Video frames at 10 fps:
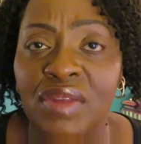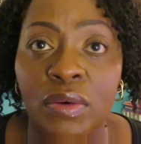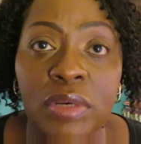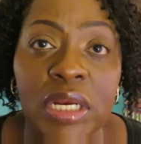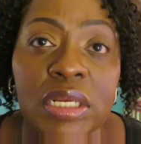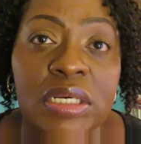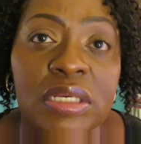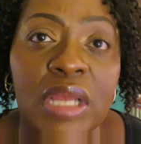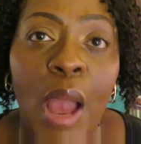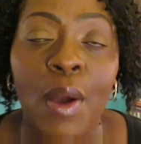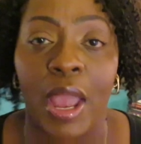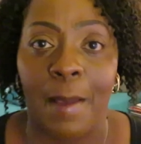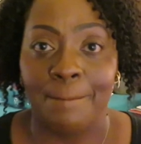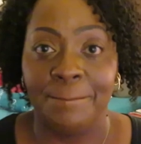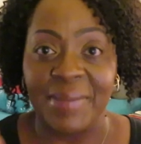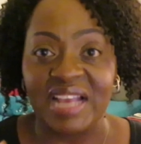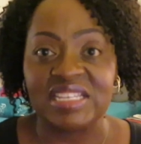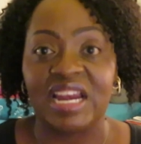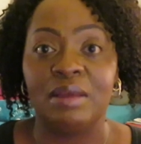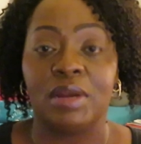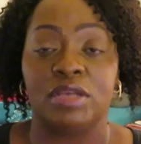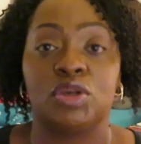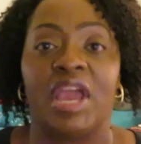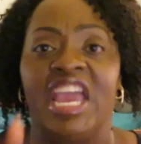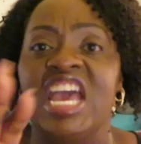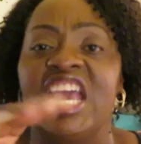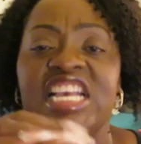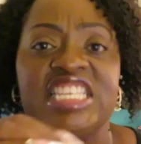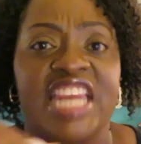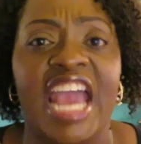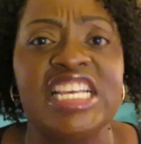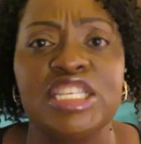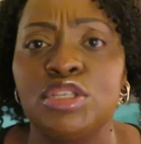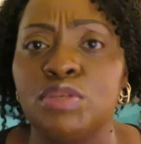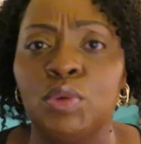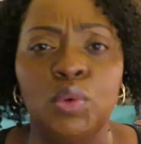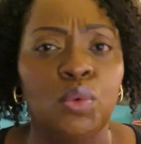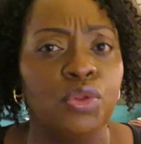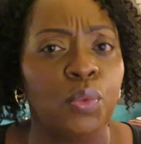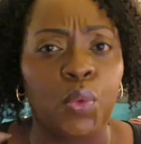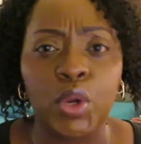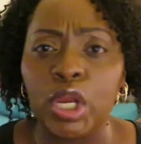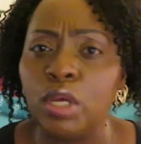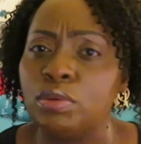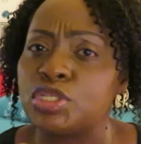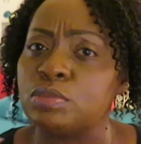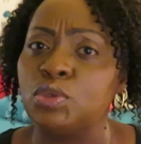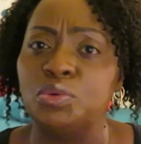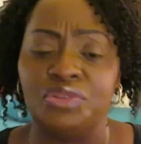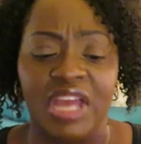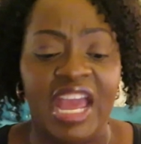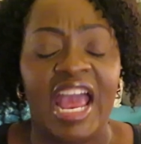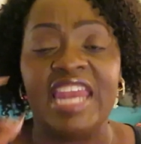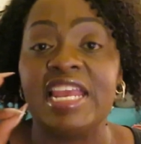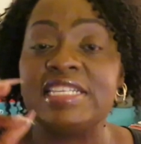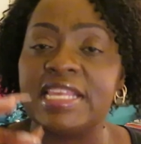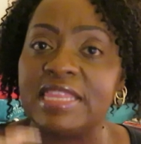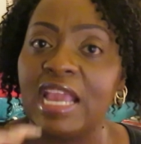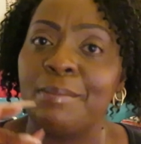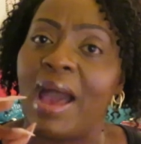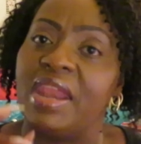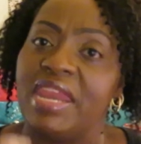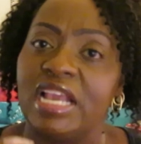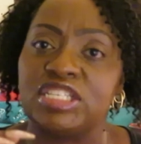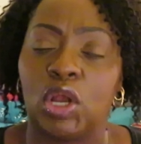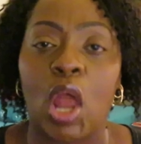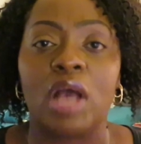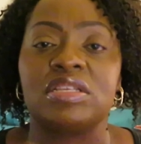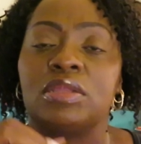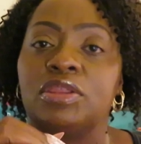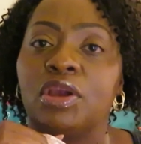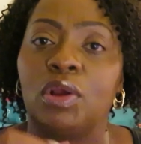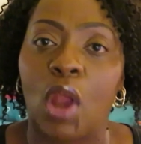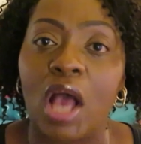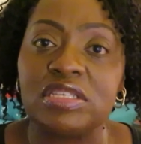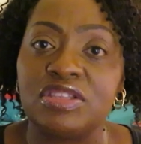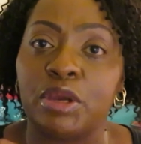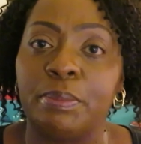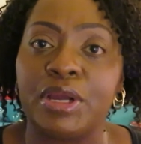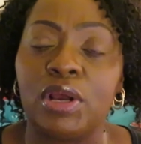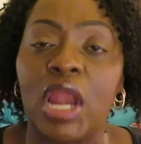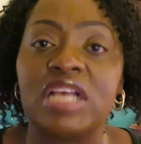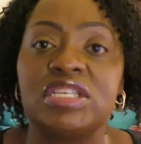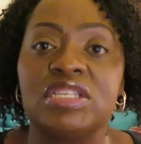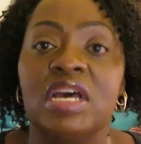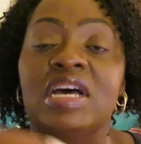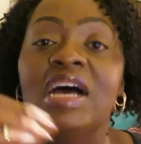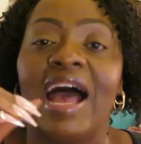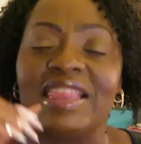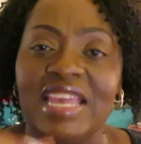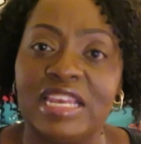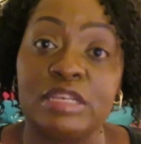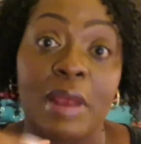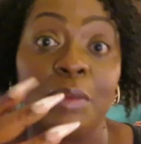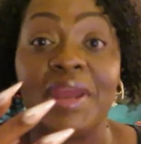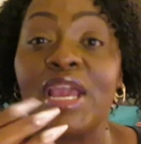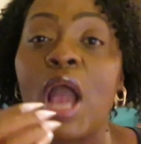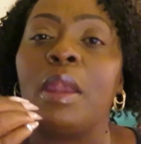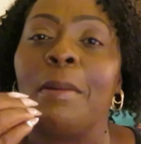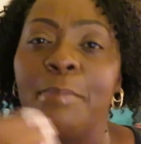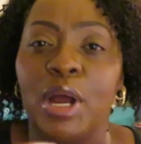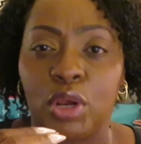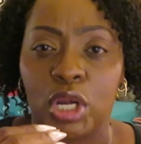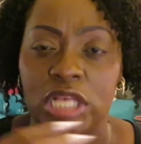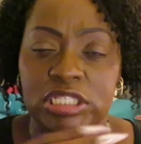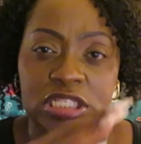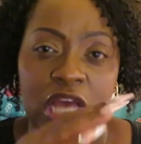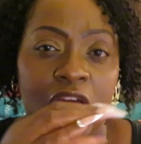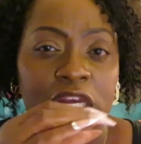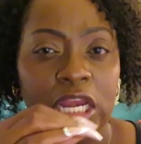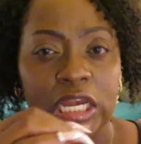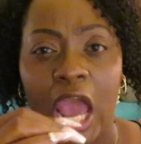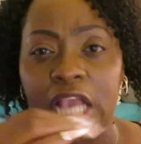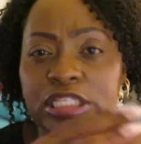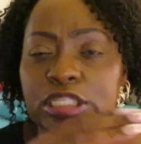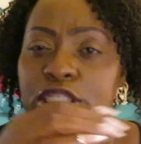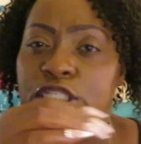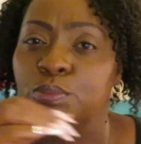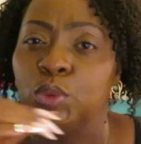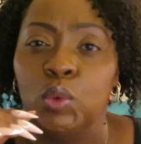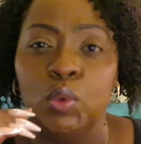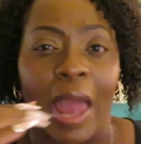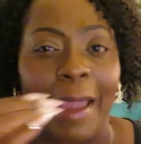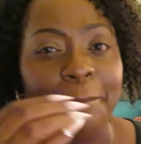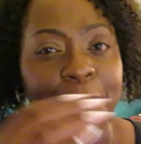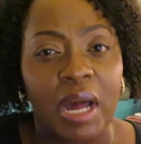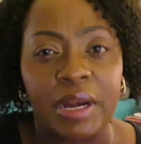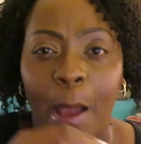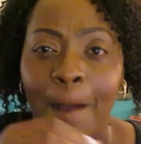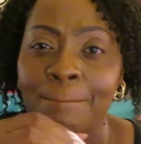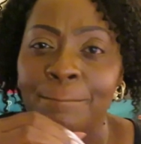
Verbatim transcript: Well, that look good, y'all. Okay, back to the lip gloss. Okay, it's nice and smooth, real smooth. And that's the thing about NYX gloss. Their glosses, their butter glosses. I think that's probably why they call them butter glosses. They nice and smooth like butter.